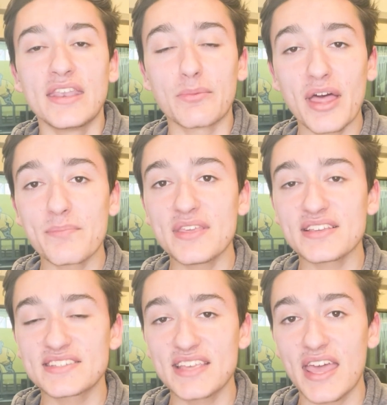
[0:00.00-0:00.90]
Now, that being
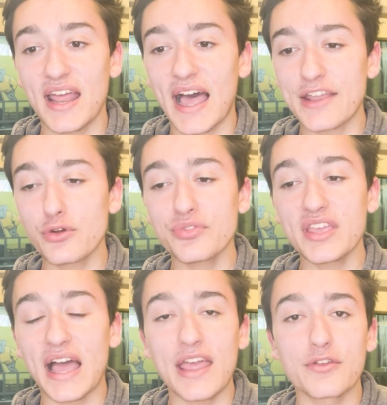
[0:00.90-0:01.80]
said, I don't
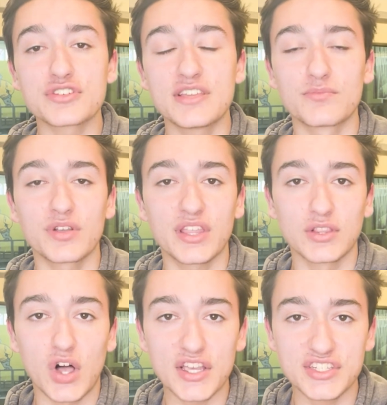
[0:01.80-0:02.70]
think either team really
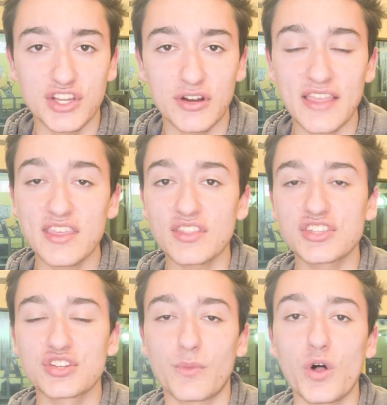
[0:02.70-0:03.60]
lost here. I think that
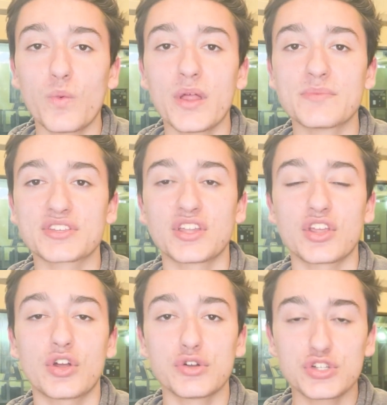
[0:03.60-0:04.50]
Jamaal Williams is going to
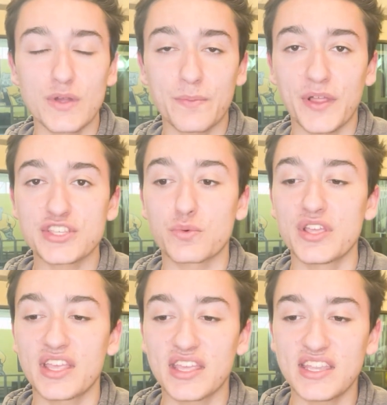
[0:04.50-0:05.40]
go to a place where
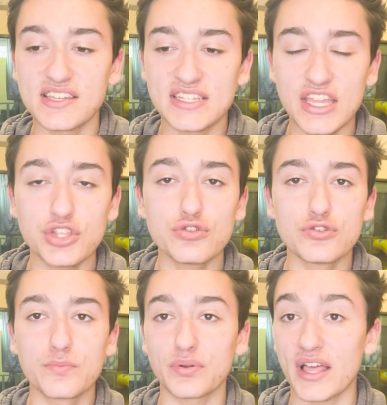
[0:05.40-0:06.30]
he can continue
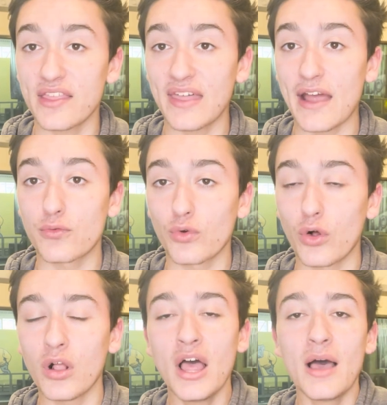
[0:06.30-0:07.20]
to play that
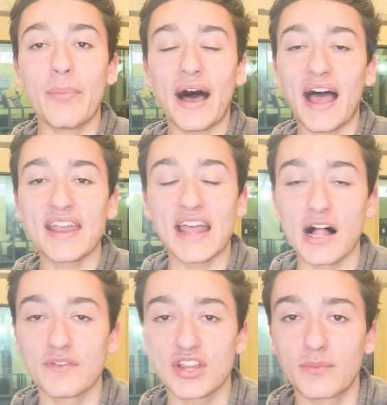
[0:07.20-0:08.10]
role behind
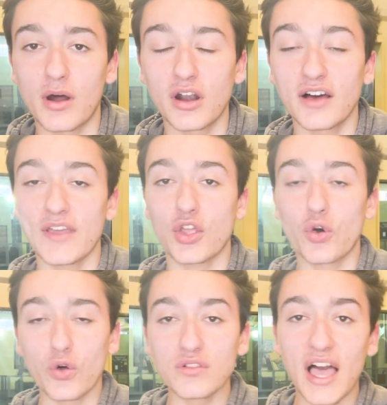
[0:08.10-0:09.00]
Alvin Kamara of a
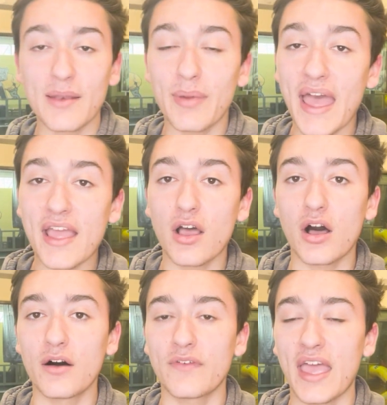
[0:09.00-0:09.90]
goal line back,
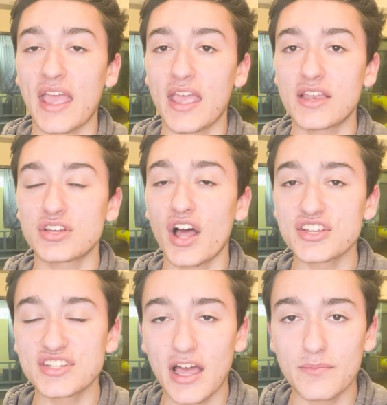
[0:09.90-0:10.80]
of a
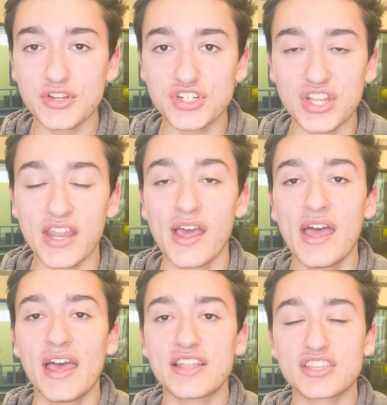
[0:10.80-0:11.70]
touchdown machine,
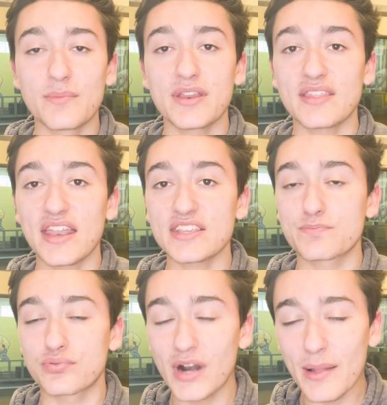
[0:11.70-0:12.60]
and somebody that is
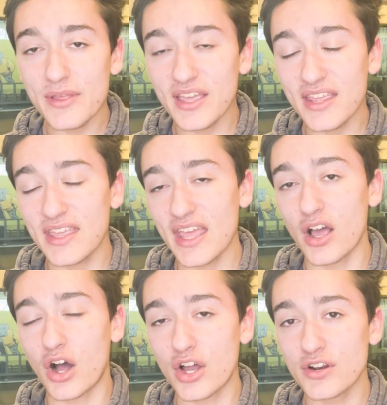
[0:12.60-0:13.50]
probably going to get
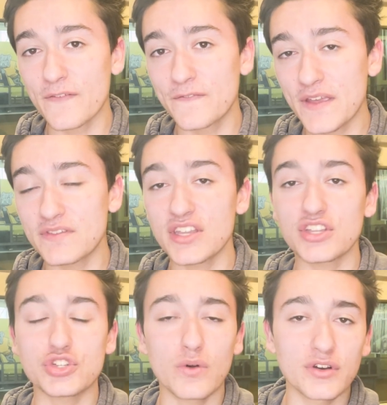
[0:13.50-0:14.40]
150 to
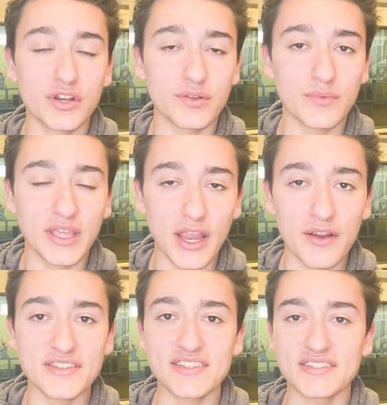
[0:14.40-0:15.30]
200
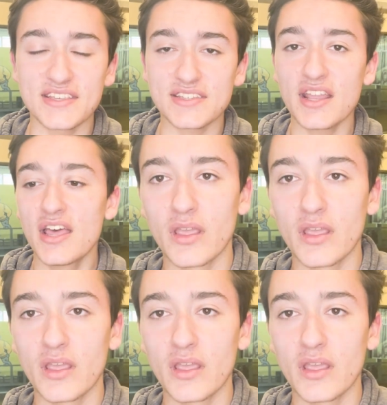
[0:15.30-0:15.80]
carries a season.